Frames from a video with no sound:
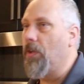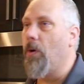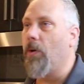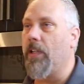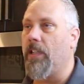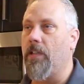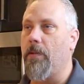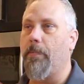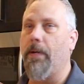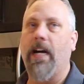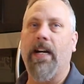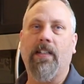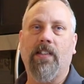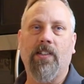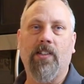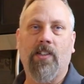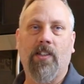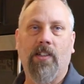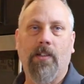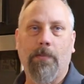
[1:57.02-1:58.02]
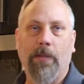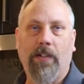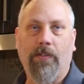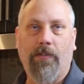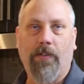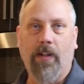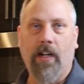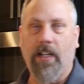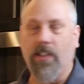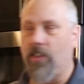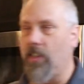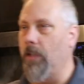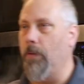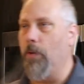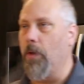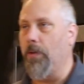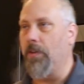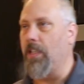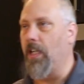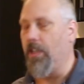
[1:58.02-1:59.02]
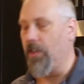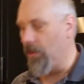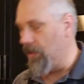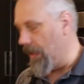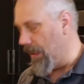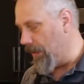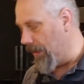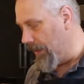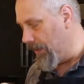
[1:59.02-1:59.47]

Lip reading: going in the back that's gonna be for us. He won't touch that